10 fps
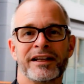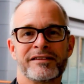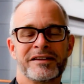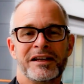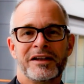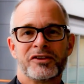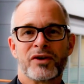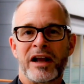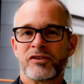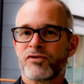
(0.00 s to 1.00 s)
It's
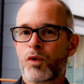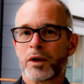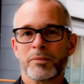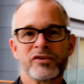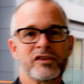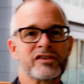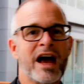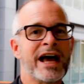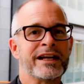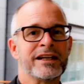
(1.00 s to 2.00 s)
transformed
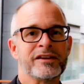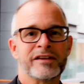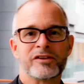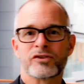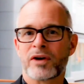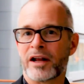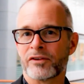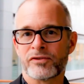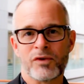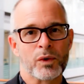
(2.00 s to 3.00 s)
societies, it's
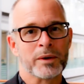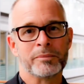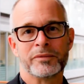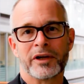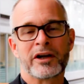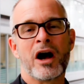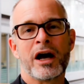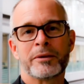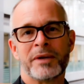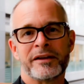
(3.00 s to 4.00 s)
transformed
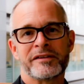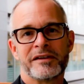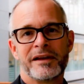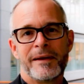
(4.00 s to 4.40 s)
economies.